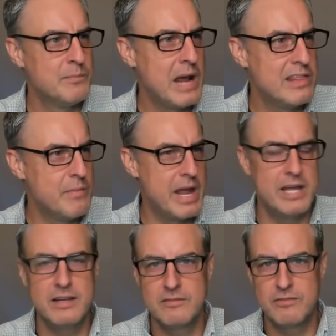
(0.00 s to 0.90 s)
Pay the
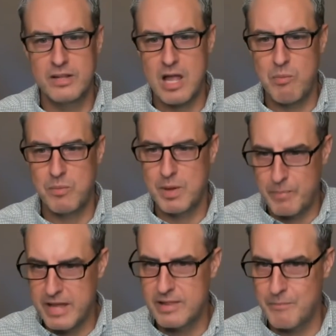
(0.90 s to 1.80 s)
man for the compliment.
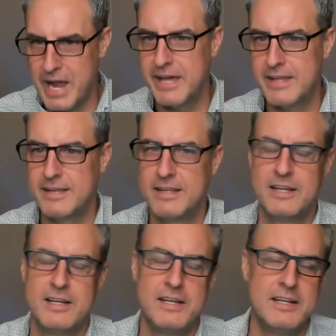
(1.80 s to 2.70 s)
Pay the man.
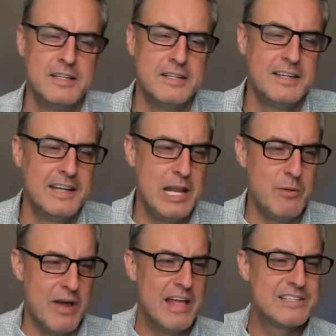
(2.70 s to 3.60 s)

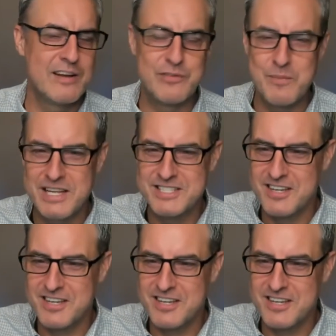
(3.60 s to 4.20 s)
Anyway, that's it for me